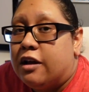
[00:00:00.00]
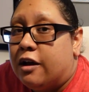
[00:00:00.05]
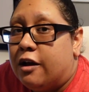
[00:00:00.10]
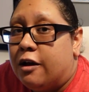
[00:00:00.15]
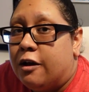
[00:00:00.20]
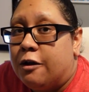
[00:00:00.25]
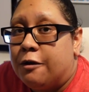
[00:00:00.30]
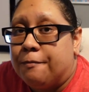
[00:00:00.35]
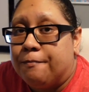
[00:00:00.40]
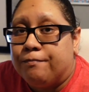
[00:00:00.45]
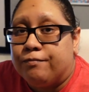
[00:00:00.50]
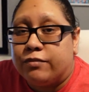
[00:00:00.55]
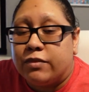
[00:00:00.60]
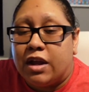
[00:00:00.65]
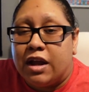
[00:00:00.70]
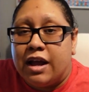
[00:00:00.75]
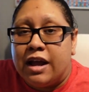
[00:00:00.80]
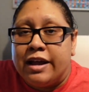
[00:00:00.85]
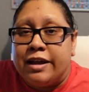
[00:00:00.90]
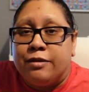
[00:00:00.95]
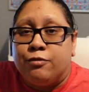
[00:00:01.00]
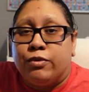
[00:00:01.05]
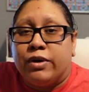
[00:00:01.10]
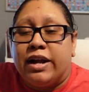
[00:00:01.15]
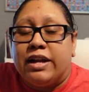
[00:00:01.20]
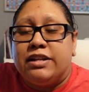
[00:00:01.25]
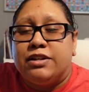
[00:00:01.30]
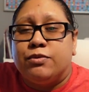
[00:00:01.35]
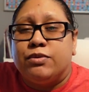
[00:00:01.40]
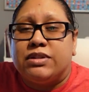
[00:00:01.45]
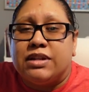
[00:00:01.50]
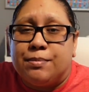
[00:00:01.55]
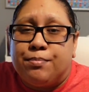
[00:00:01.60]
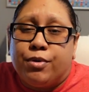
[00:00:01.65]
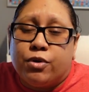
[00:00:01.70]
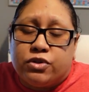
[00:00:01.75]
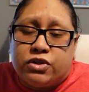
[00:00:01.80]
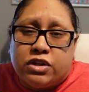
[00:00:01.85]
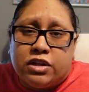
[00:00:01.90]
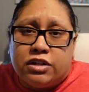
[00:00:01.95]
What I did was I
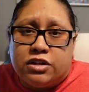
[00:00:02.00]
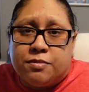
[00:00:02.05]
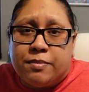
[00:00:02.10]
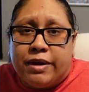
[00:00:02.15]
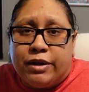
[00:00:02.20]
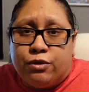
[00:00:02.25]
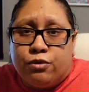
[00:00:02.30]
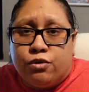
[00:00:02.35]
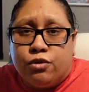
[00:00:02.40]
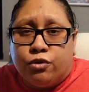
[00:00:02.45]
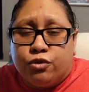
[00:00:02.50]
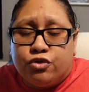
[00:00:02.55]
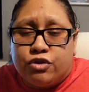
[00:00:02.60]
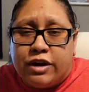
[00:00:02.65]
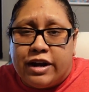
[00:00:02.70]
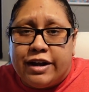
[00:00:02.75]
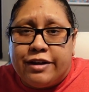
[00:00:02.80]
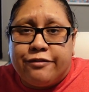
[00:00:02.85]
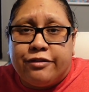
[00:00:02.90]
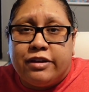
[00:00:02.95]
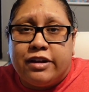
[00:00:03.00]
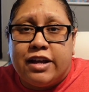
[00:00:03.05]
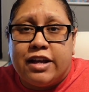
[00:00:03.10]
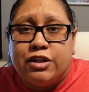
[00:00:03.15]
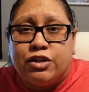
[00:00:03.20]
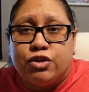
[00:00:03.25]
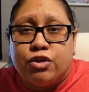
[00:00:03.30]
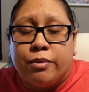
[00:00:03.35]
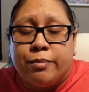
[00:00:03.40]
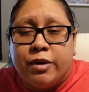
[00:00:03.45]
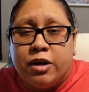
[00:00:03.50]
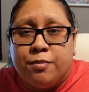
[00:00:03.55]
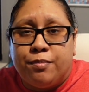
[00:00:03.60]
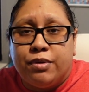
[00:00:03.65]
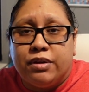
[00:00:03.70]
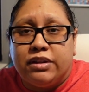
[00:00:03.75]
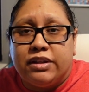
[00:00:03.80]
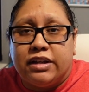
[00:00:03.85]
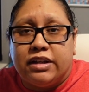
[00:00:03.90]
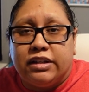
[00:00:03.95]
posted it to my Google Drive, and so I'm going to
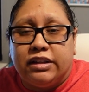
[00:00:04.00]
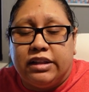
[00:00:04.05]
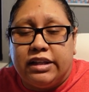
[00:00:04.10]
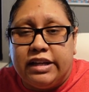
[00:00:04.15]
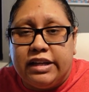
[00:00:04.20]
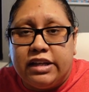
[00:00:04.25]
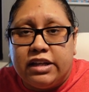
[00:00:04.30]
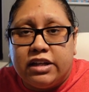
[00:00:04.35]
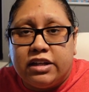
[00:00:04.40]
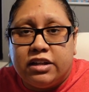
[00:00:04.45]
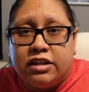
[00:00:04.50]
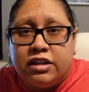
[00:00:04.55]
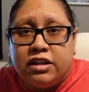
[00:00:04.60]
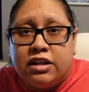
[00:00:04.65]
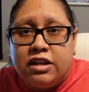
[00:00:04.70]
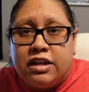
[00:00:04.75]
put the link